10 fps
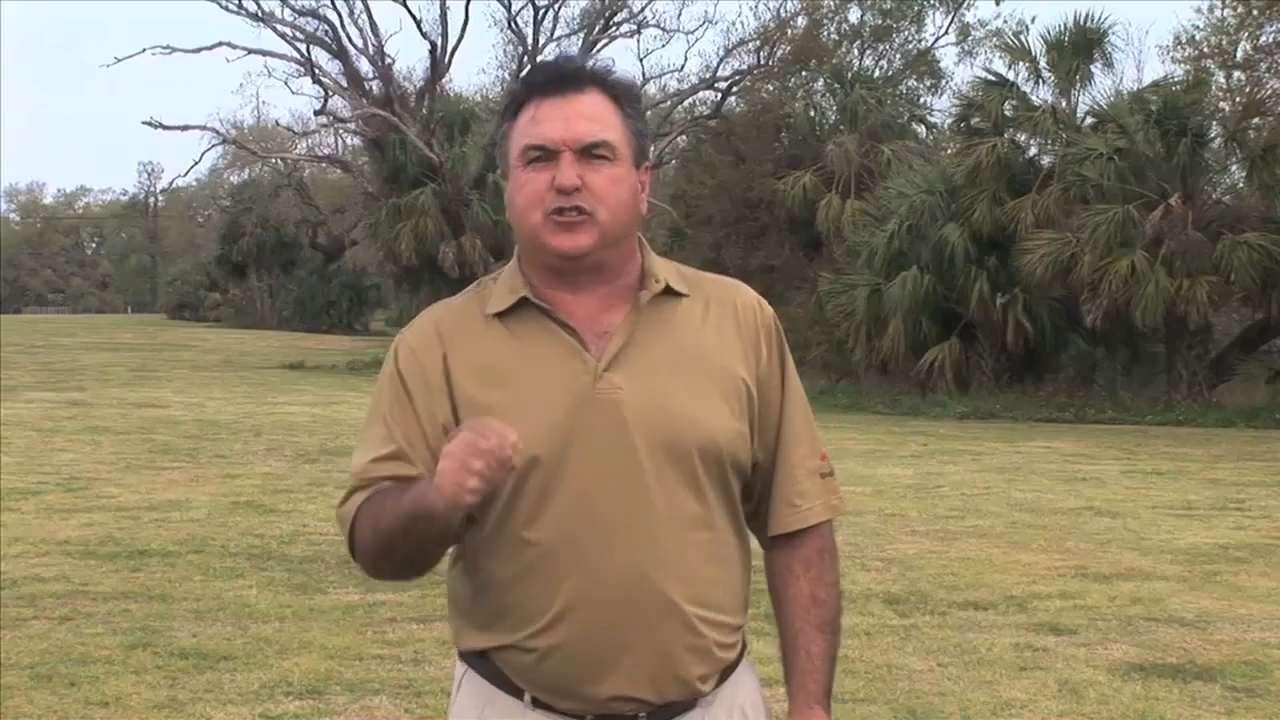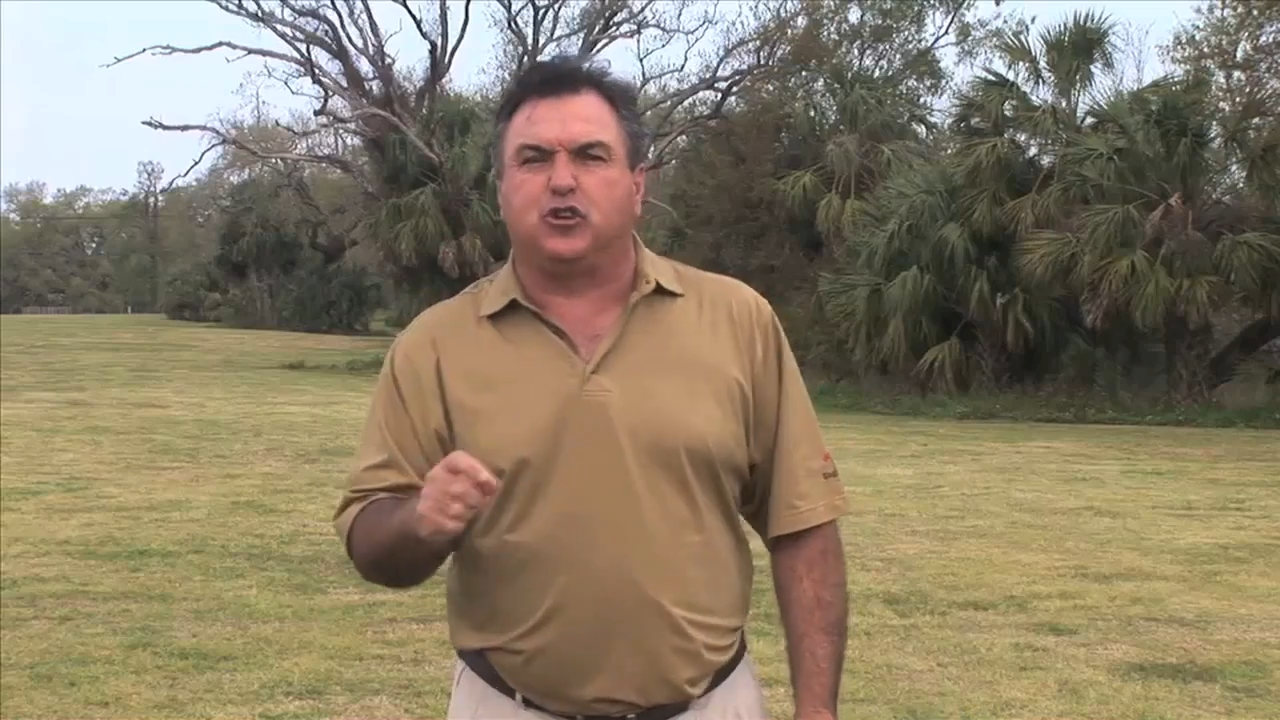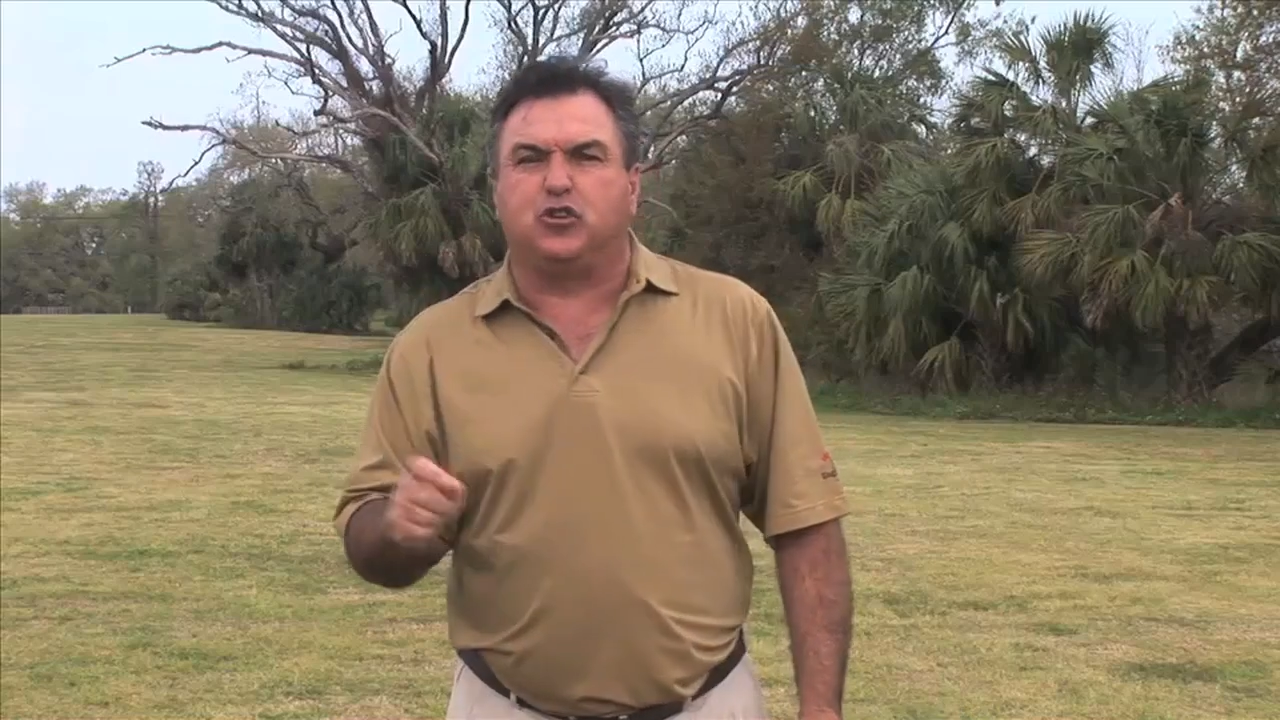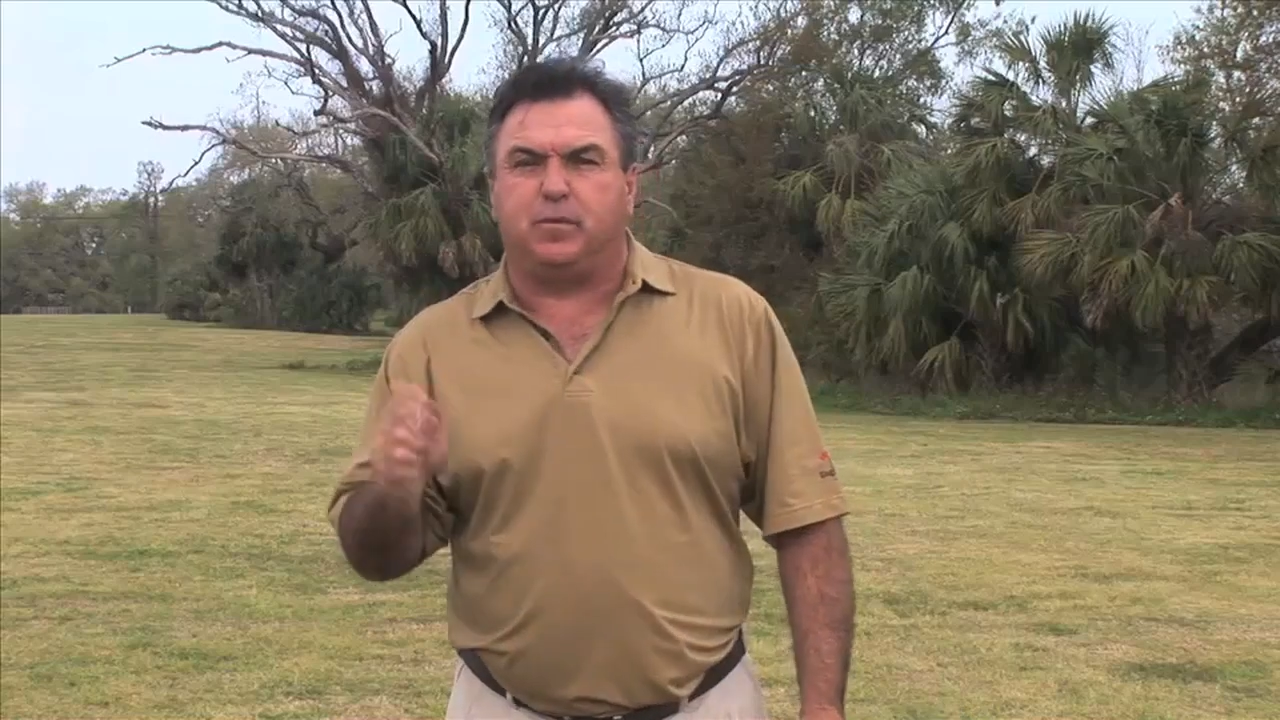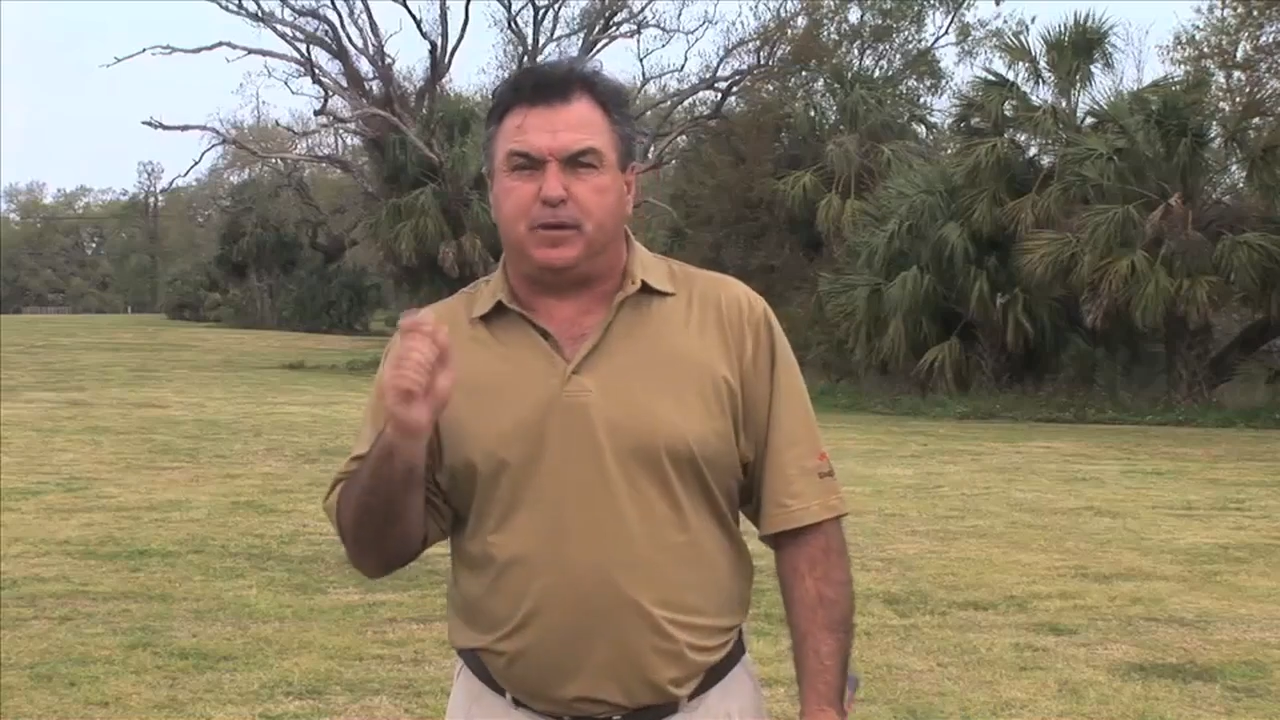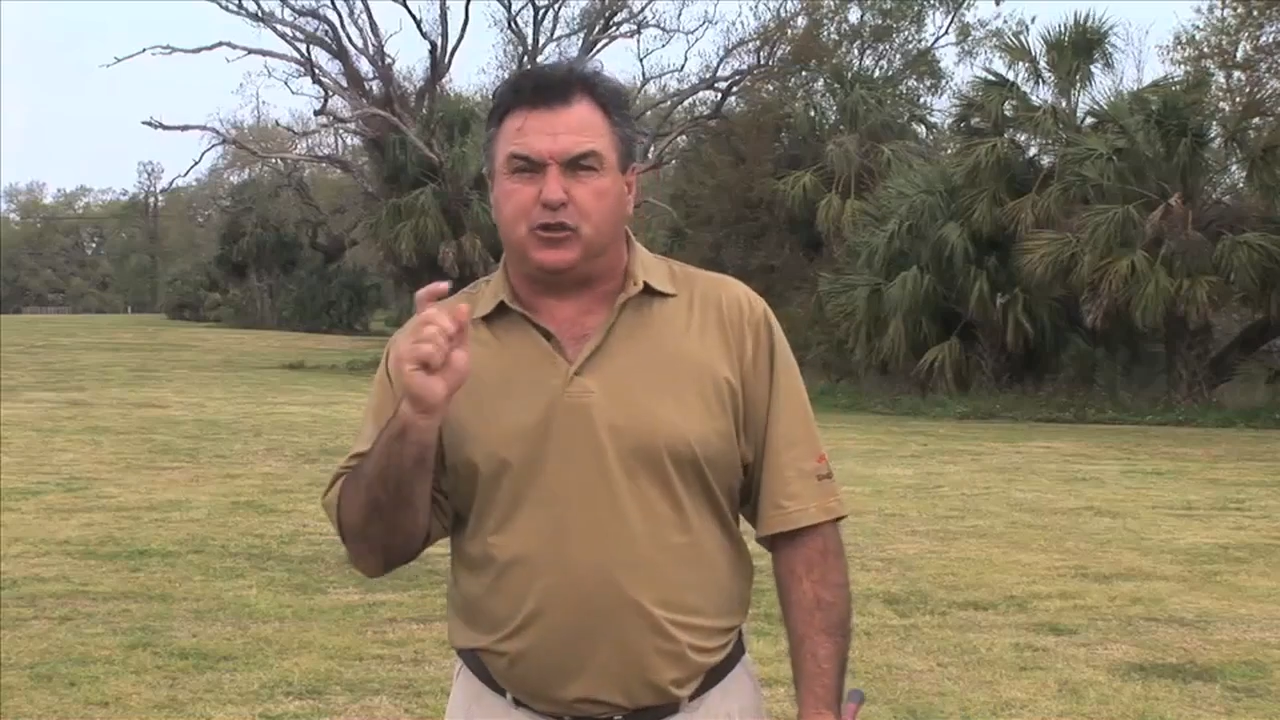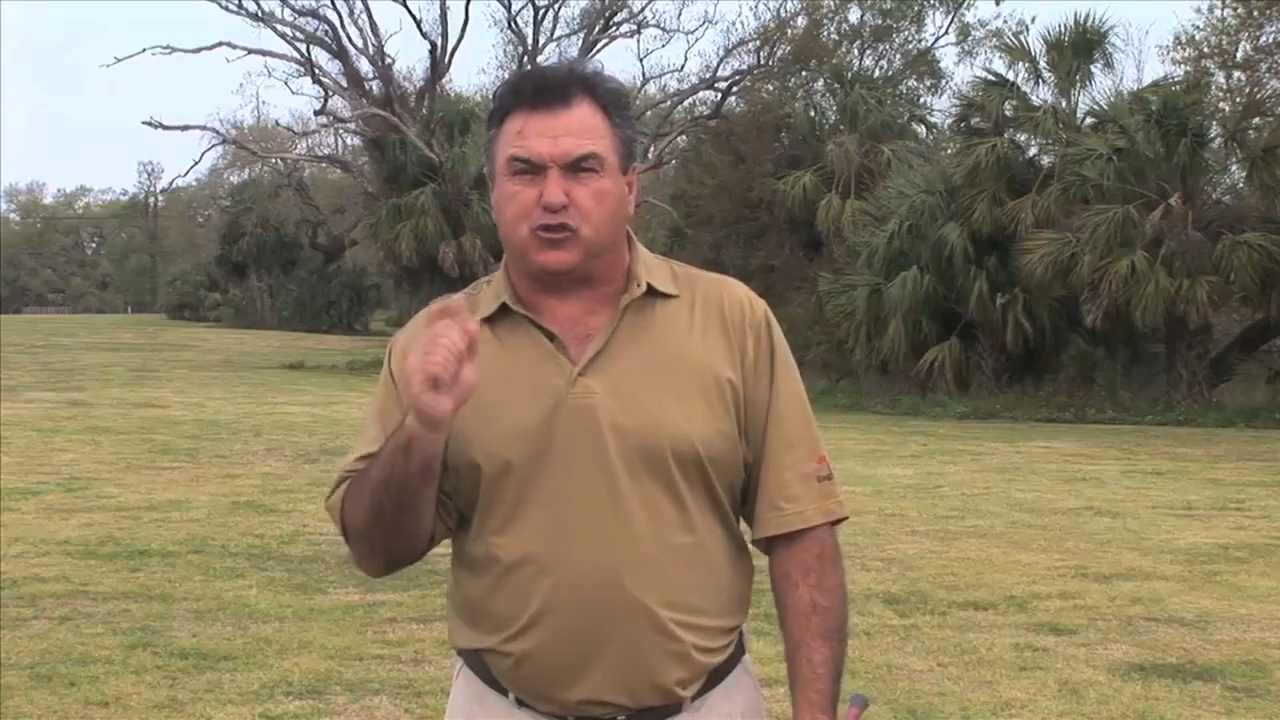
to to be